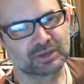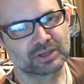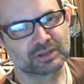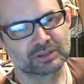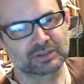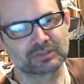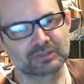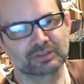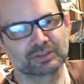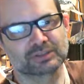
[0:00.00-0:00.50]

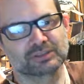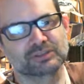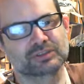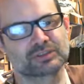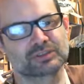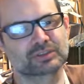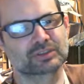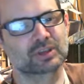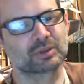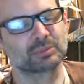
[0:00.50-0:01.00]
Record Convention
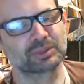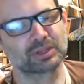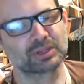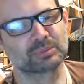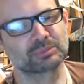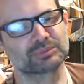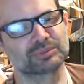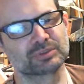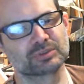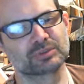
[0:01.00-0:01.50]
is coming
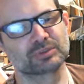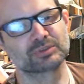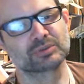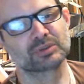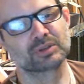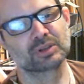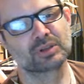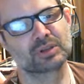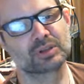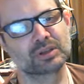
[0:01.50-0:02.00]
up
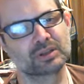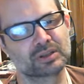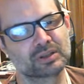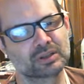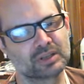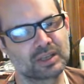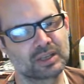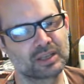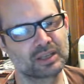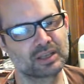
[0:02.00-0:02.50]
soon,
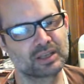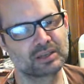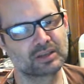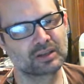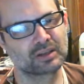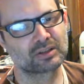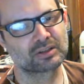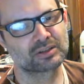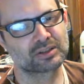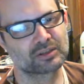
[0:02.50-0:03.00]
and
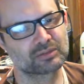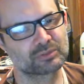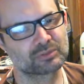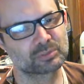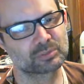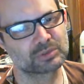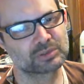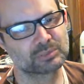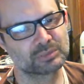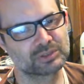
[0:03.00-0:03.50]
I'll
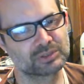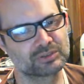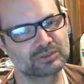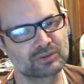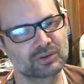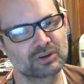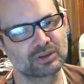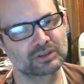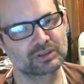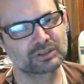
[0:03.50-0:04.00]
inevitably be
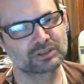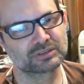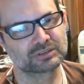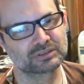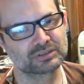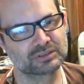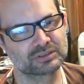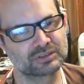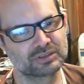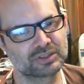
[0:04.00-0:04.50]
drawn
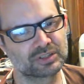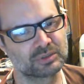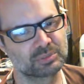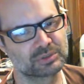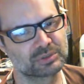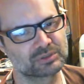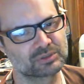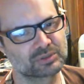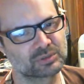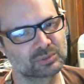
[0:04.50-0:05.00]

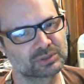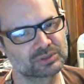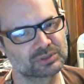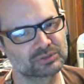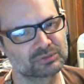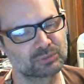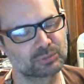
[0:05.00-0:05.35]
deep into its